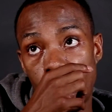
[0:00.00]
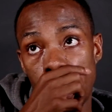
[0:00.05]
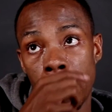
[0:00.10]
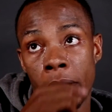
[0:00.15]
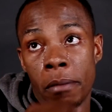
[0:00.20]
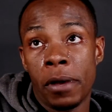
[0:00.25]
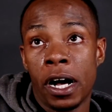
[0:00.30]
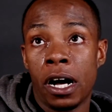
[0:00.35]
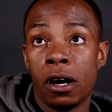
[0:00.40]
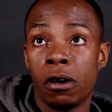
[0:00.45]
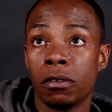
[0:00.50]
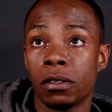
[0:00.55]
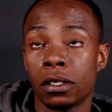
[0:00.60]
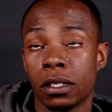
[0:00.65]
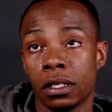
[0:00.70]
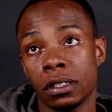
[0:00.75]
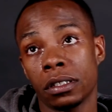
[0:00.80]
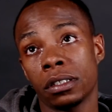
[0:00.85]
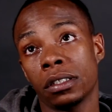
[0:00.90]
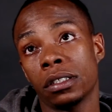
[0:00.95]

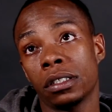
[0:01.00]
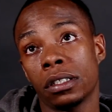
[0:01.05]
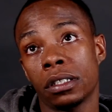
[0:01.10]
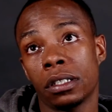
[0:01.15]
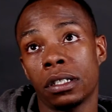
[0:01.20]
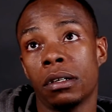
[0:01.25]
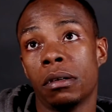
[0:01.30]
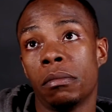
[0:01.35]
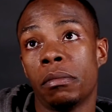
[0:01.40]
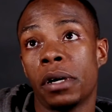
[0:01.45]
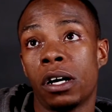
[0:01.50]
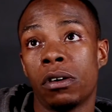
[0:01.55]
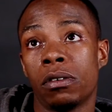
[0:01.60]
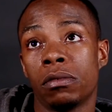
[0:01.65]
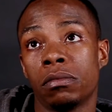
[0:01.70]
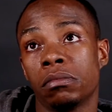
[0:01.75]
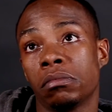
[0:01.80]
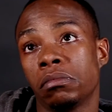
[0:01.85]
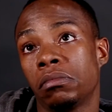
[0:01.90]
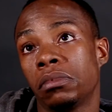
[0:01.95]
about
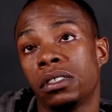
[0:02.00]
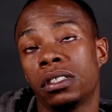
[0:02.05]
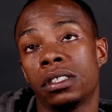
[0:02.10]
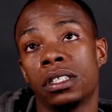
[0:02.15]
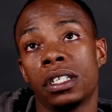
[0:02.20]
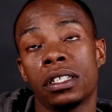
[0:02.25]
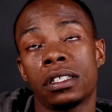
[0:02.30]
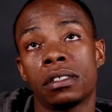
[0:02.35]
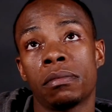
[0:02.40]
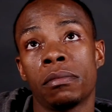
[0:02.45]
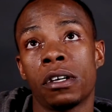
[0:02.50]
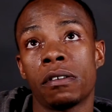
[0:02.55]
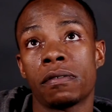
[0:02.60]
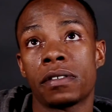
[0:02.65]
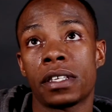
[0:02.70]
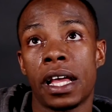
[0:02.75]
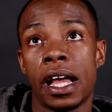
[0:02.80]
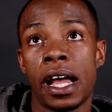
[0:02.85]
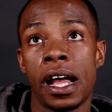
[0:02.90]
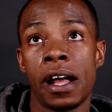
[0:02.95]
6
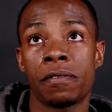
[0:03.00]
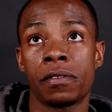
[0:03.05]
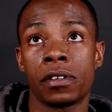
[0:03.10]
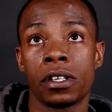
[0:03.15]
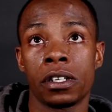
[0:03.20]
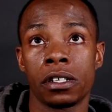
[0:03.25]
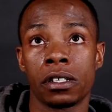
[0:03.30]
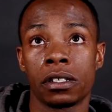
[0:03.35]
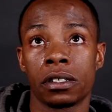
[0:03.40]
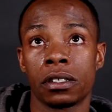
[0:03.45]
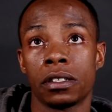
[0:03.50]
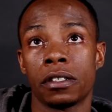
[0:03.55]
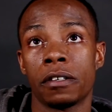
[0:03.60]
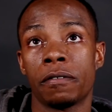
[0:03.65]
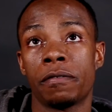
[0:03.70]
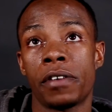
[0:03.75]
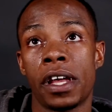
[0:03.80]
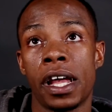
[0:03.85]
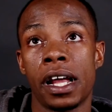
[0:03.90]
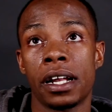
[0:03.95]
months after the
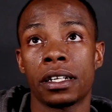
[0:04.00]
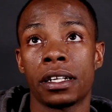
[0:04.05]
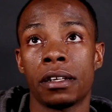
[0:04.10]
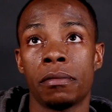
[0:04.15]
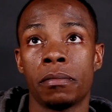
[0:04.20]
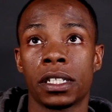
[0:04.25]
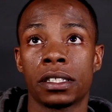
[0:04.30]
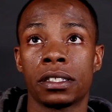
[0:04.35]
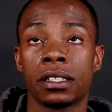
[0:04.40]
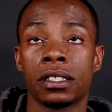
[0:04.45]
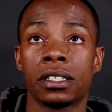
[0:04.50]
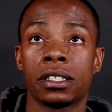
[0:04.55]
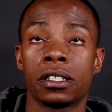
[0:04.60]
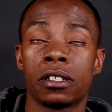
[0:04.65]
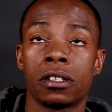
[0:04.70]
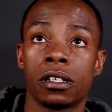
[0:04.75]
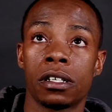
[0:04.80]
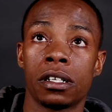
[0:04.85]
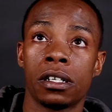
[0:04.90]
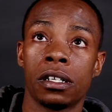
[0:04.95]
fact that my
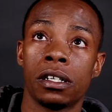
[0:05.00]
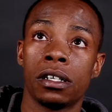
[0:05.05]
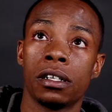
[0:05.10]
sister